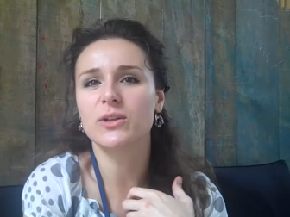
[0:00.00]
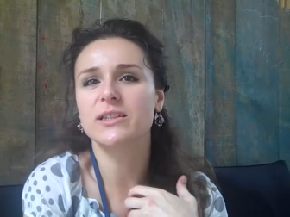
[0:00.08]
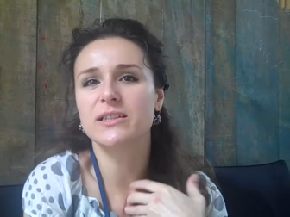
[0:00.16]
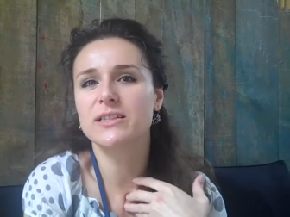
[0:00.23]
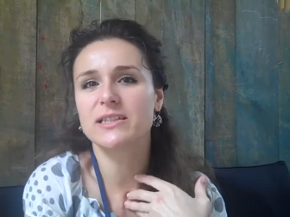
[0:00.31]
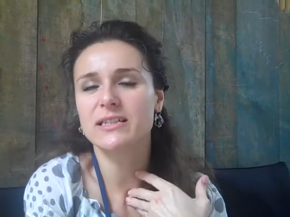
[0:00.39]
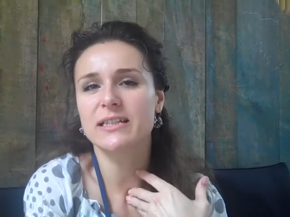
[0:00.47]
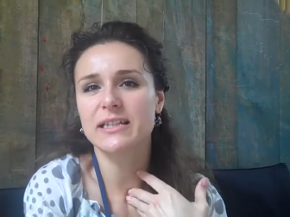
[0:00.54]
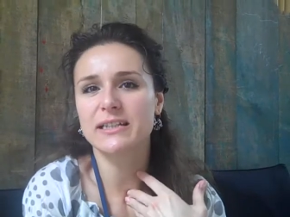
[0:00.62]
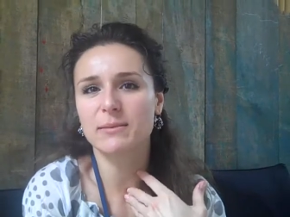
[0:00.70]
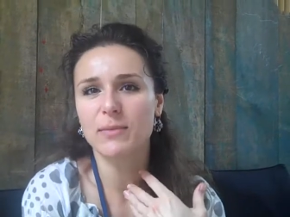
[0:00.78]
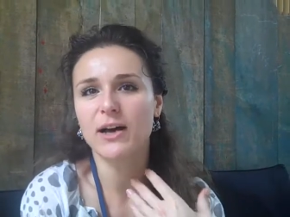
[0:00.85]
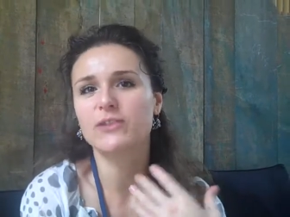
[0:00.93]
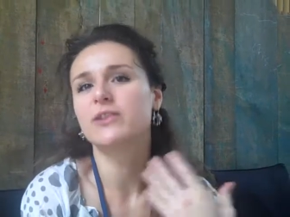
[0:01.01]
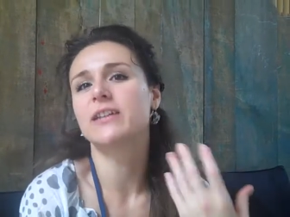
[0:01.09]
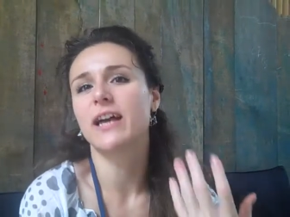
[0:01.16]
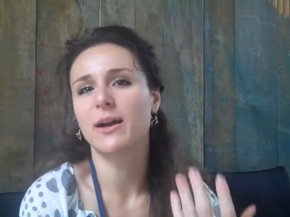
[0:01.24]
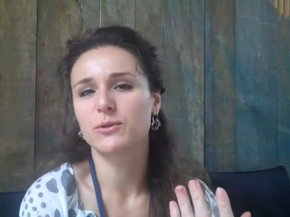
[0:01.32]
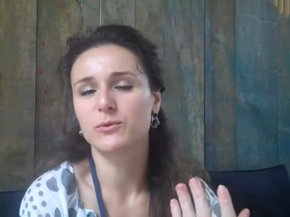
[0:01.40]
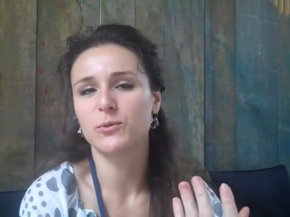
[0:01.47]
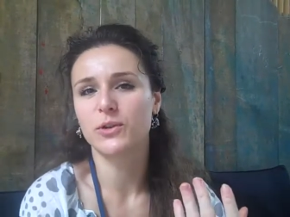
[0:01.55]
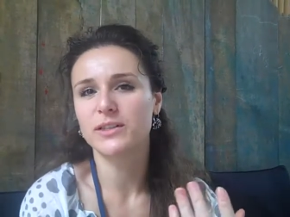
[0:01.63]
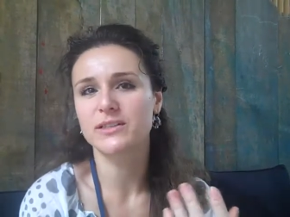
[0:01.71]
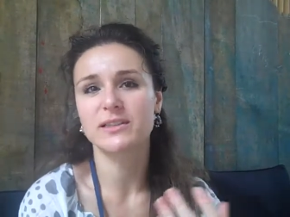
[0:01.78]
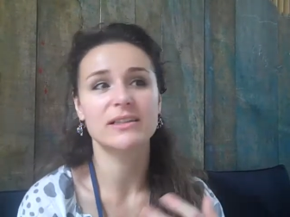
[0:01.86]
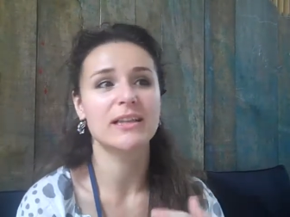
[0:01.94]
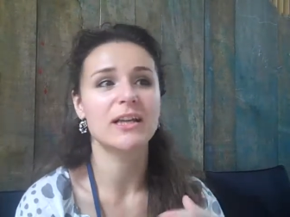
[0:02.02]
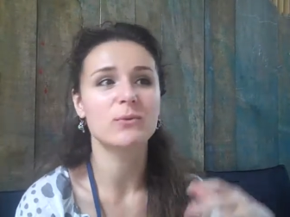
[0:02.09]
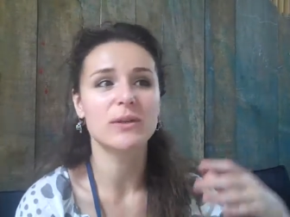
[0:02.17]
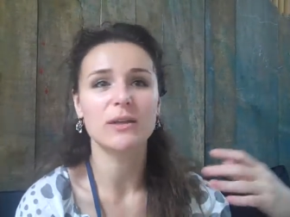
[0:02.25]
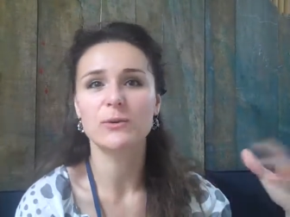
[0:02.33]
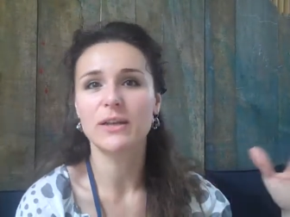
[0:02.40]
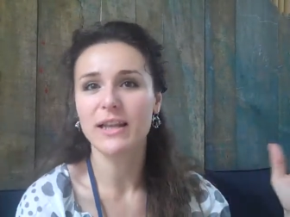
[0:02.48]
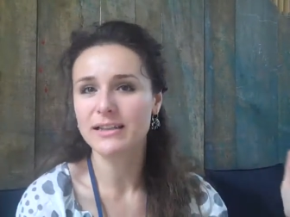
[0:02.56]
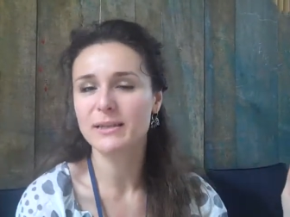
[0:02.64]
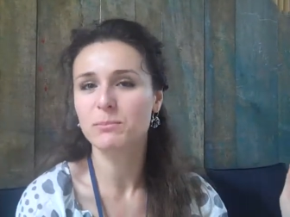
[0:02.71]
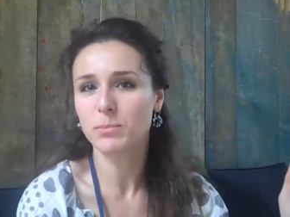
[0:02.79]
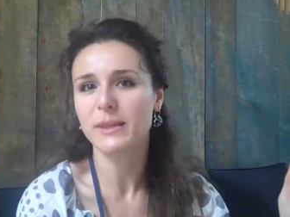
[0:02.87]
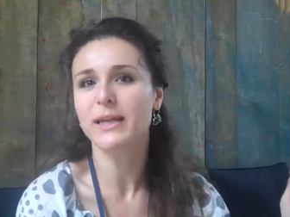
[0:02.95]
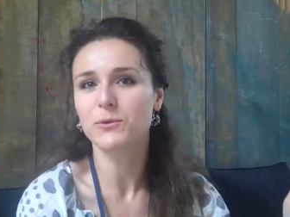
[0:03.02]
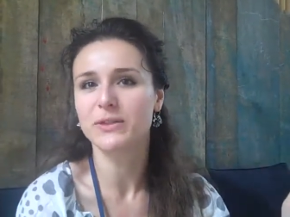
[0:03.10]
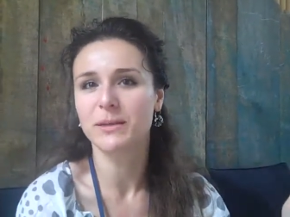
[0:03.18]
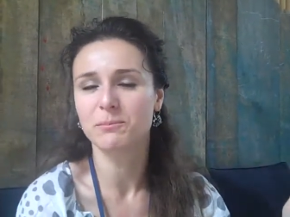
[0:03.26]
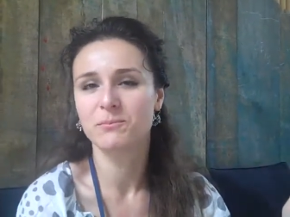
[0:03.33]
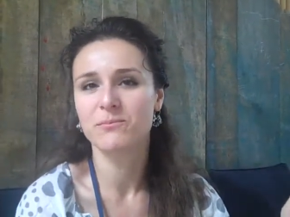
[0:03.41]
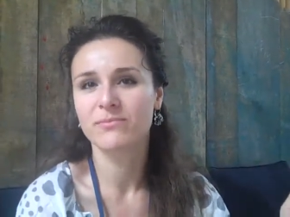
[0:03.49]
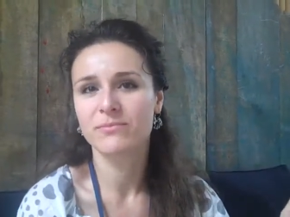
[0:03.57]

what's it about and how it works, and then we, we let them play with them.